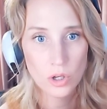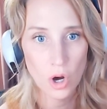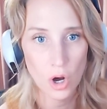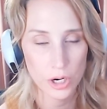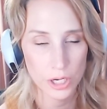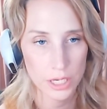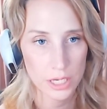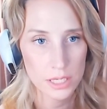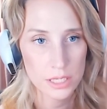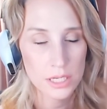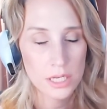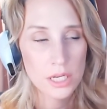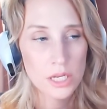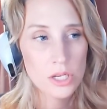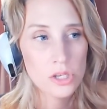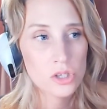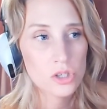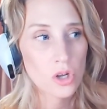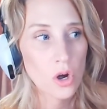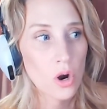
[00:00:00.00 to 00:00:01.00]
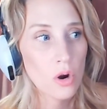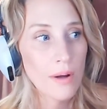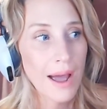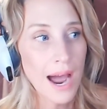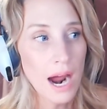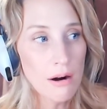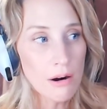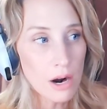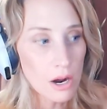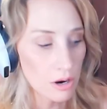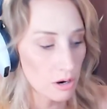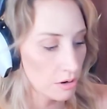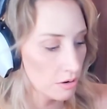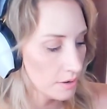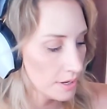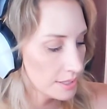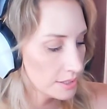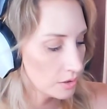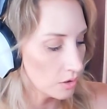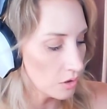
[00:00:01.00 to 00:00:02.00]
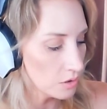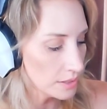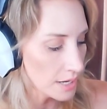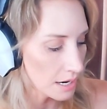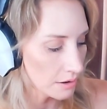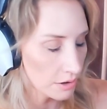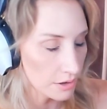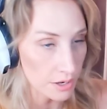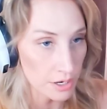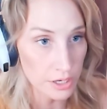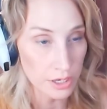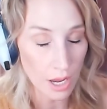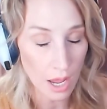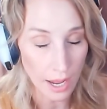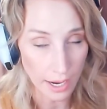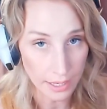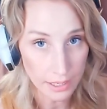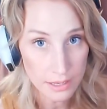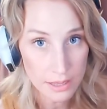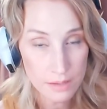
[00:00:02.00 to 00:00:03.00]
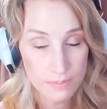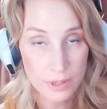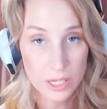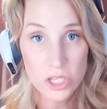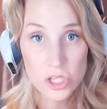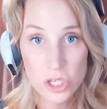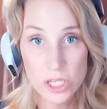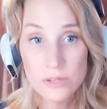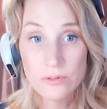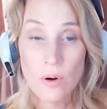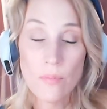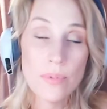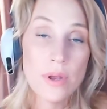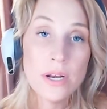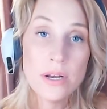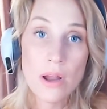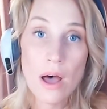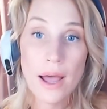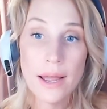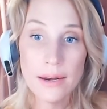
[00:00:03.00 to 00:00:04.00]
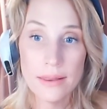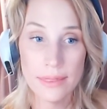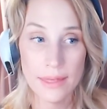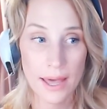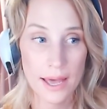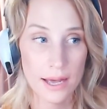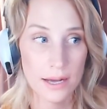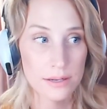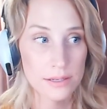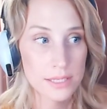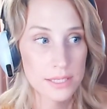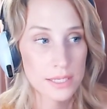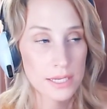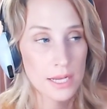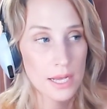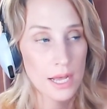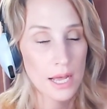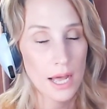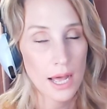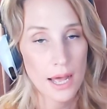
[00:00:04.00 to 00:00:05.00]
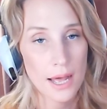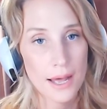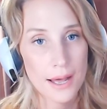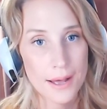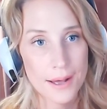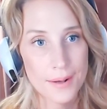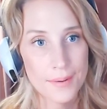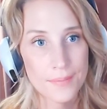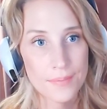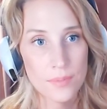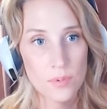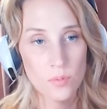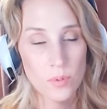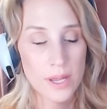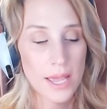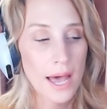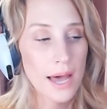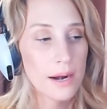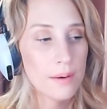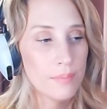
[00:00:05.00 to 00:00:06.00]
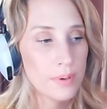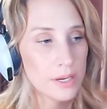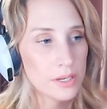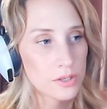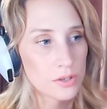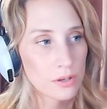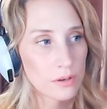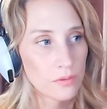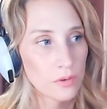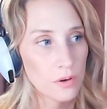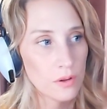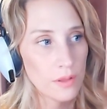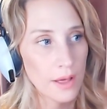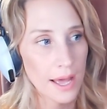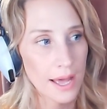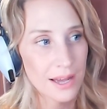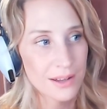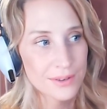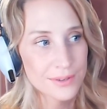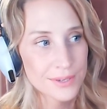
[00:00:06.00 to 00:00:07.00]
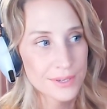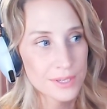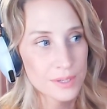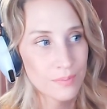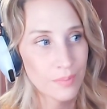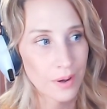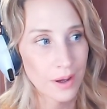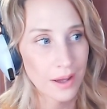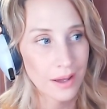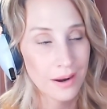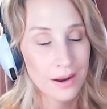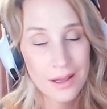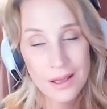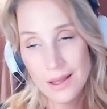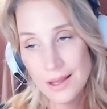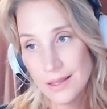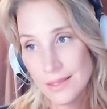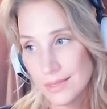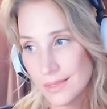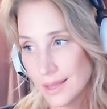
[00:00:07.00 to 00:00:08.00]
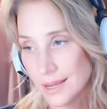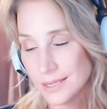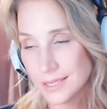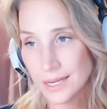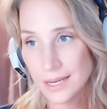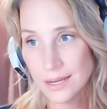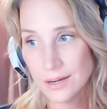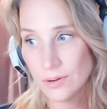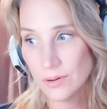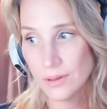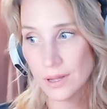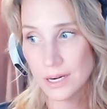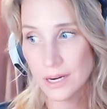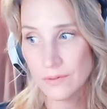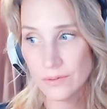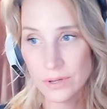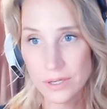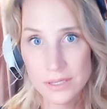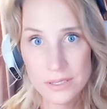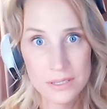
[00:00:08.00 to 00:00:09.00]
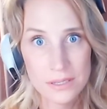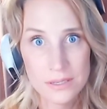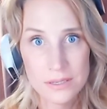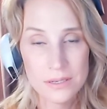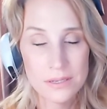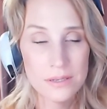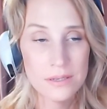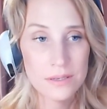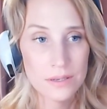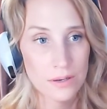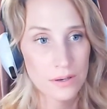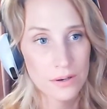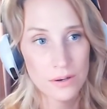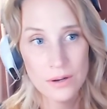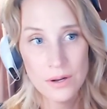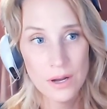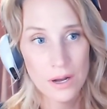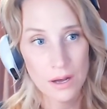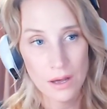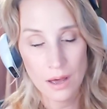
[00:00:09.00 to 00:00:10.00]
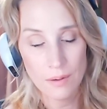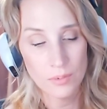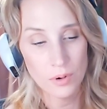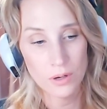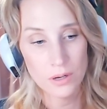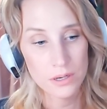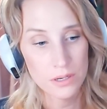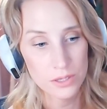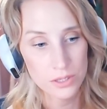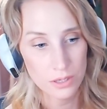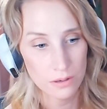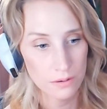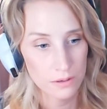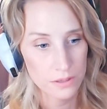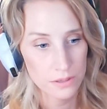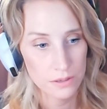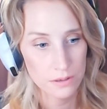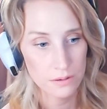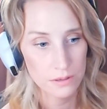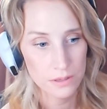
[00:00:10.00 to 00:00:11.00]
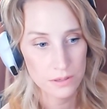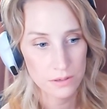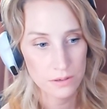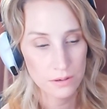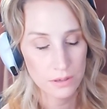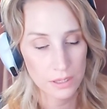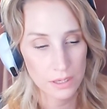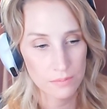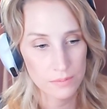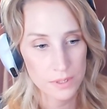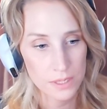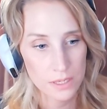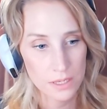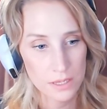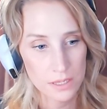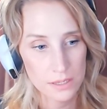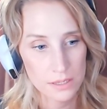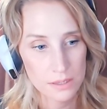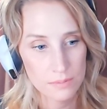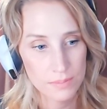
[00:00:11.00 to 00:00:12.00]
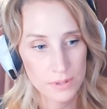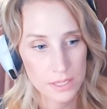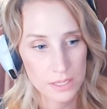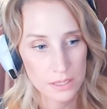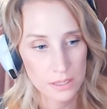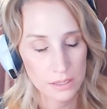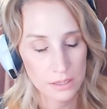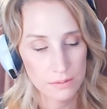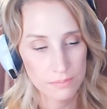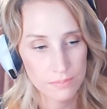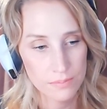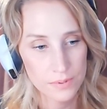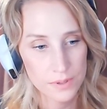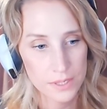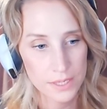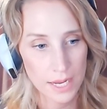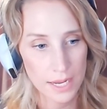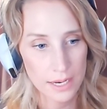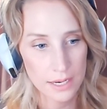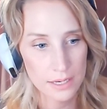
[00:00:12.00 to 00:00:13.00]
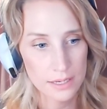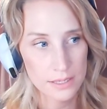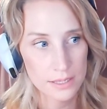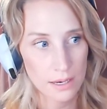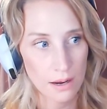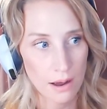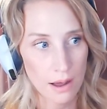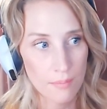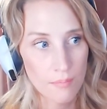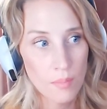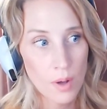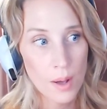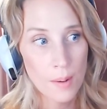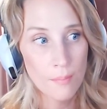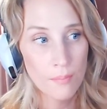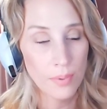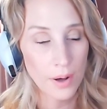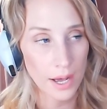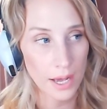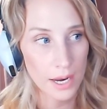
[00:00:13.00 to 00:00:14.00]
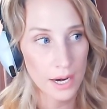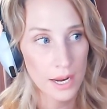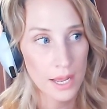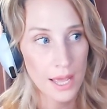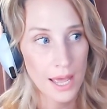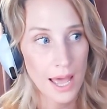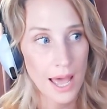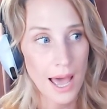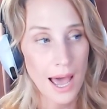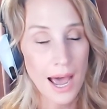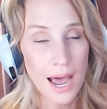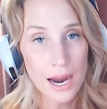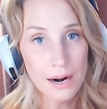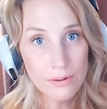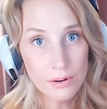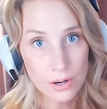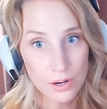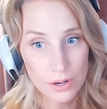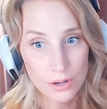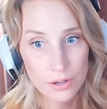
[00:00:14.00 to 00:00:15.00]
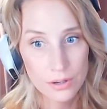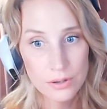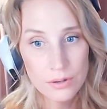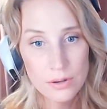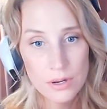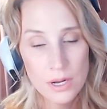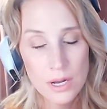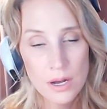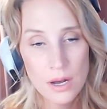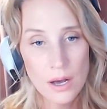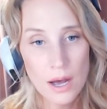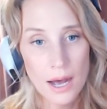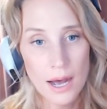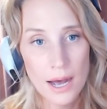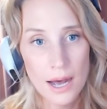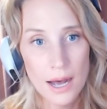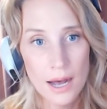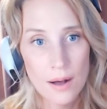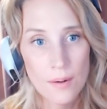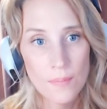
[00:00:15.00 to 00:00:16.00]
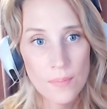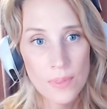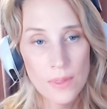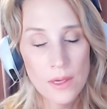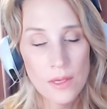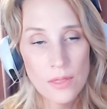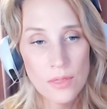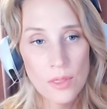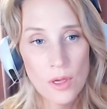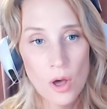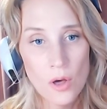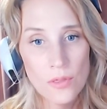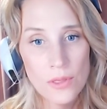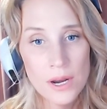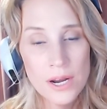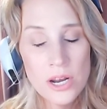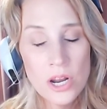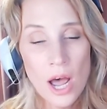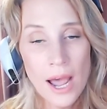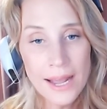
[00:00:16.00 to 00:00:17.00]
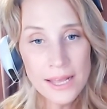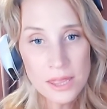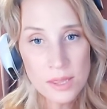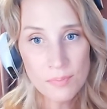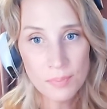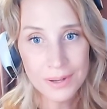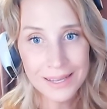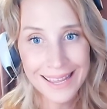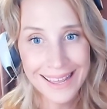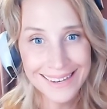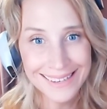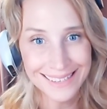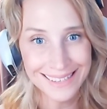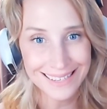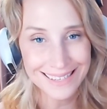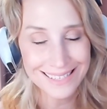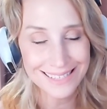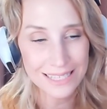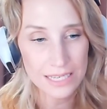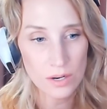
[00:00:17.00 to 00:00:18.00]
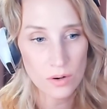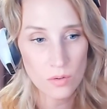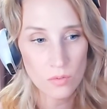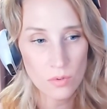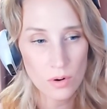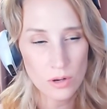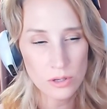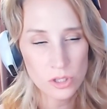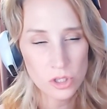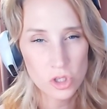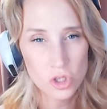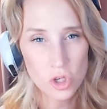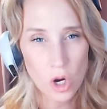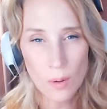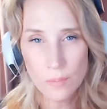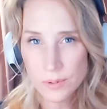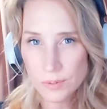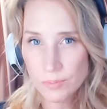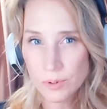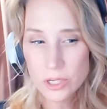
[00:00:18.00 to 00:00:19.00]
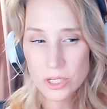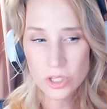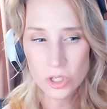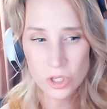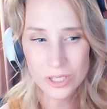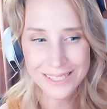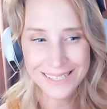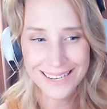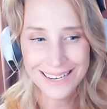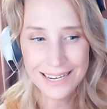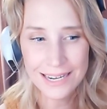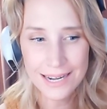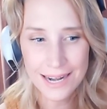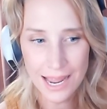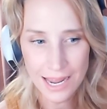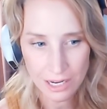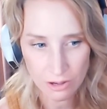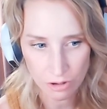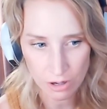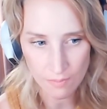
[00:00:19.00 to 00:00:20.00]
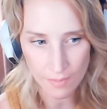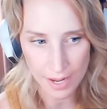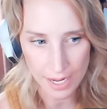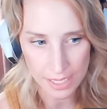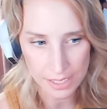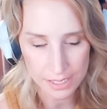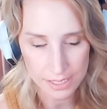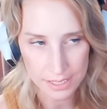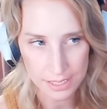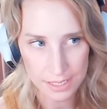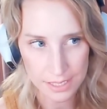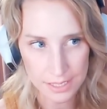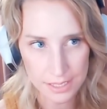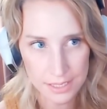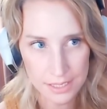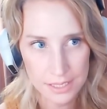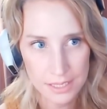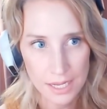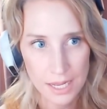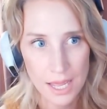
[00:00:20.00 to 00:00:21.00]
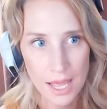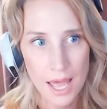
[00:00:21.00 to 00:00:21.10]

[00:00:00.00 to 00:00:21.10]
Got it. So Harrow, it's called Harrow the Ninth because she's from the ninth house. We had a picture of all the houses, but they're dead or they never existed. So I'm not going to show it to you. It's too clumsy at this particular state in time. But Harrow, the ninth planet stopped producing necromancers.